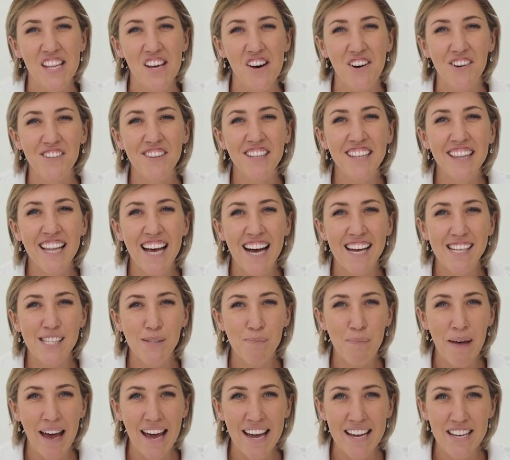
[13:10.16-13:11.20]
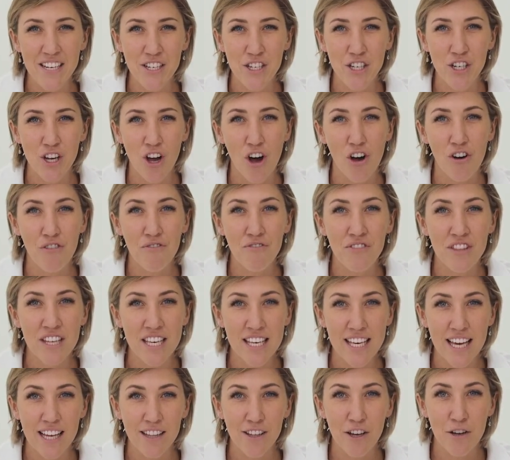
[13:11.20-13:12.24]
On the last page of the
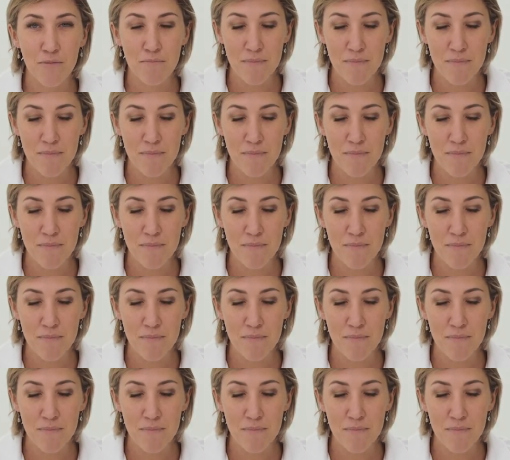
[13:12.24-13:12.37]
yellow